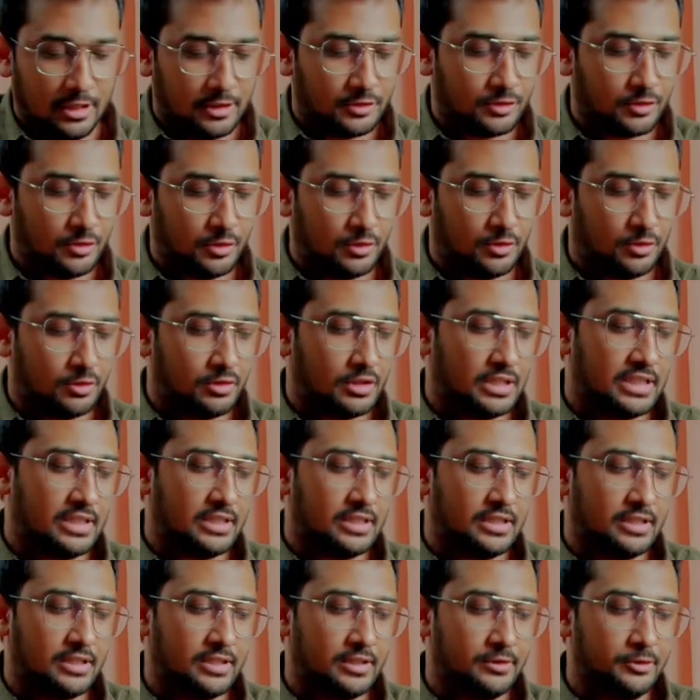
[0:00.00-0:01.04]

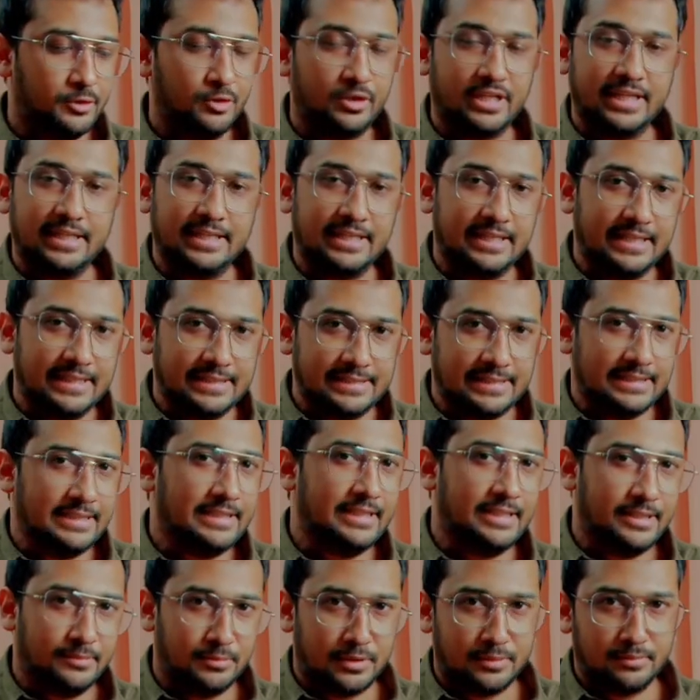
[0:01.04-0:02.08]
So you can easily
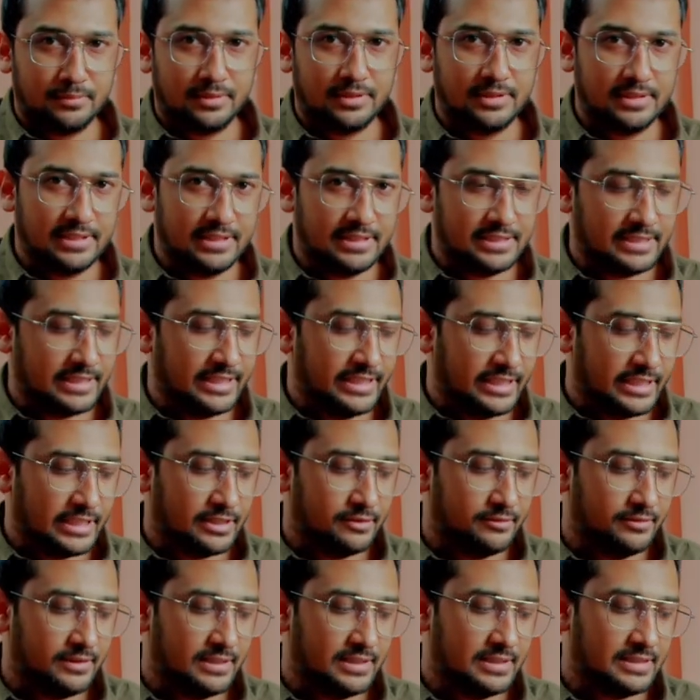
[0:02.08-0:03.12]
remember these
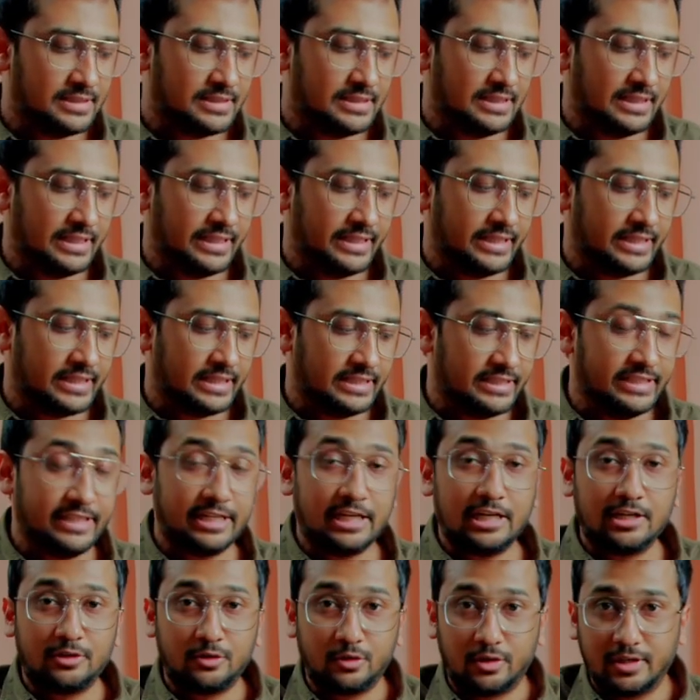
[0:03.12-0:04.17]
intervals, like there
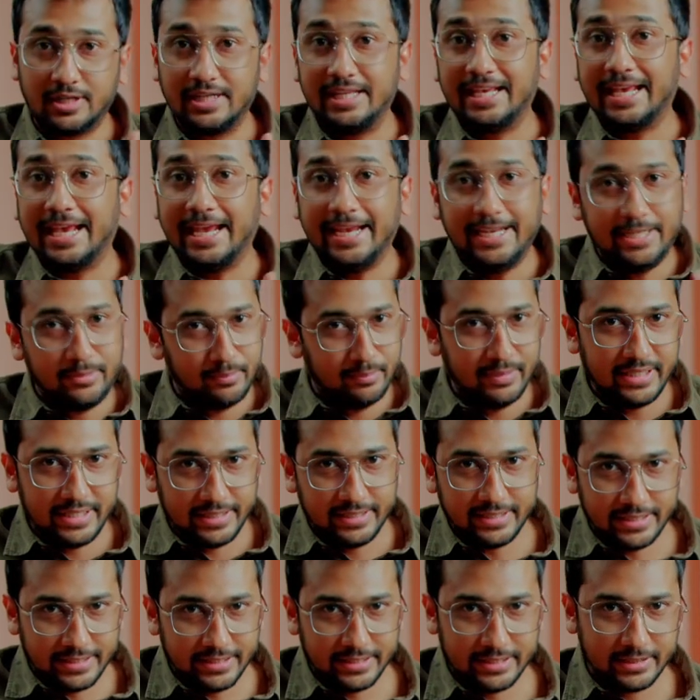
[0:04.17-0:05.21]
are totally 8
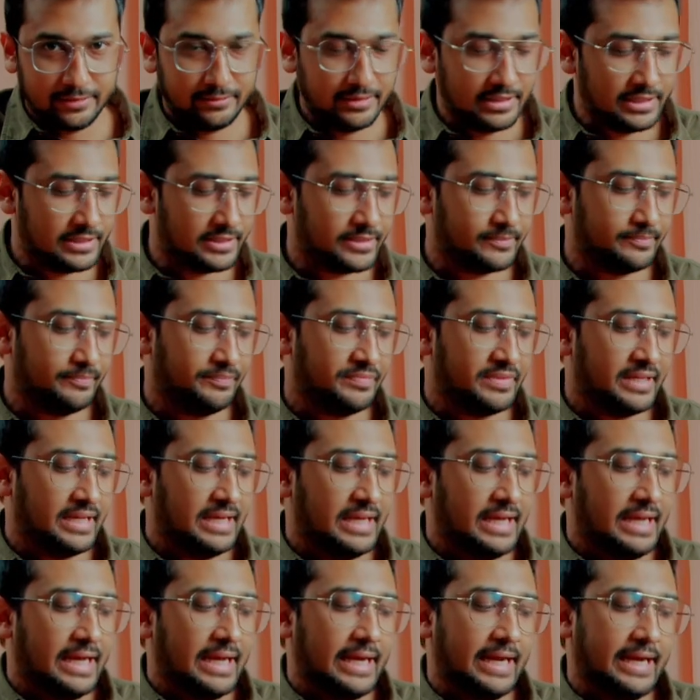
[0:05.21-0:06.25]
main intervals,
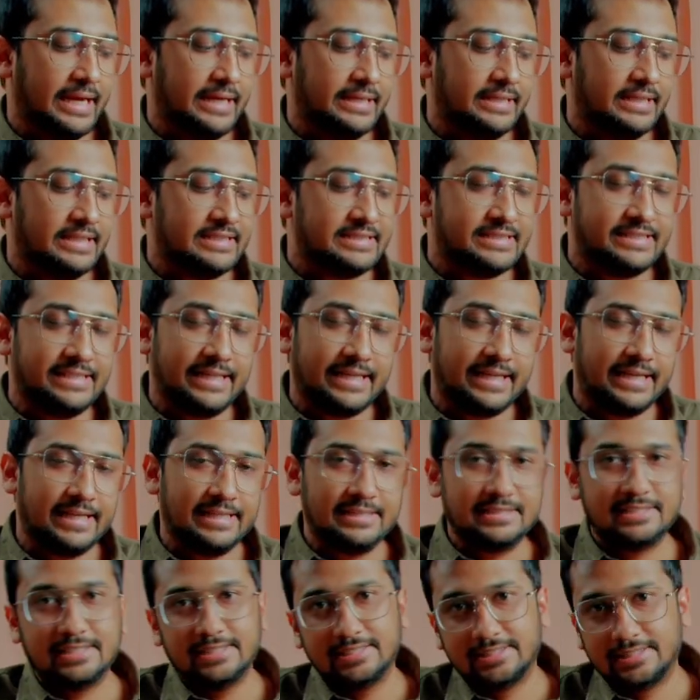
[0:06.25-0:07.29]
and
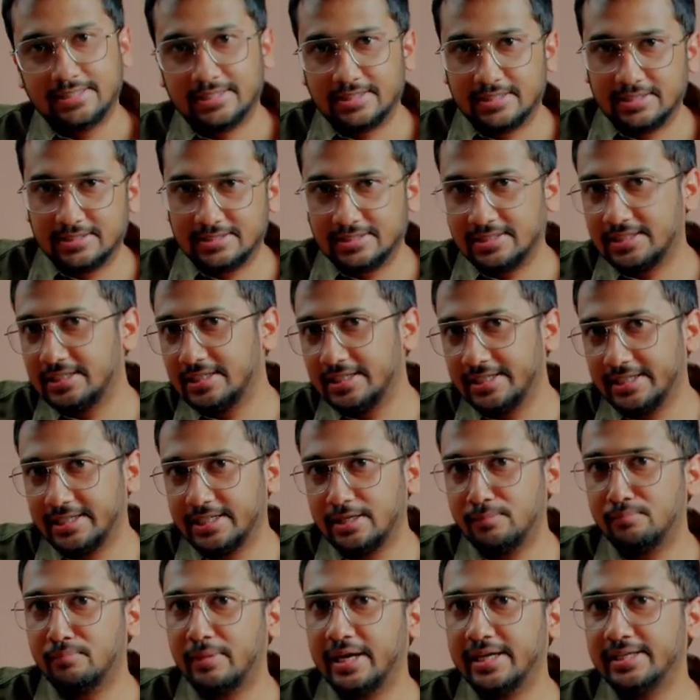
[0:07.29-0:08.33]
seconds and thirds are like
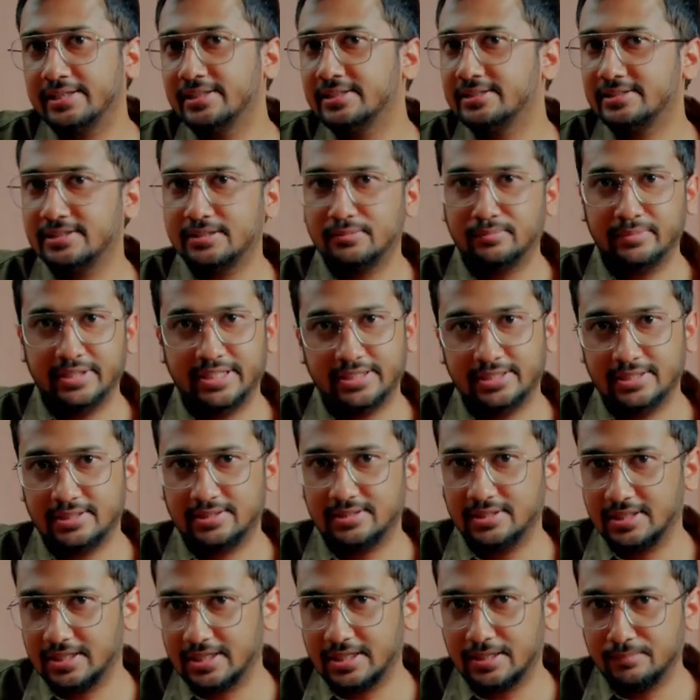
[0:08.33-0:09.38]
a minors and majors
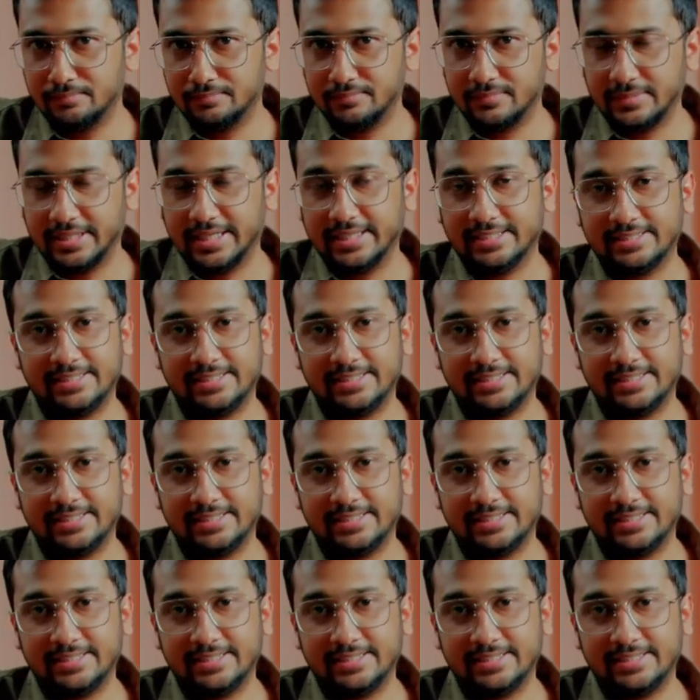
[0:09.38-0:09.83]
will come, and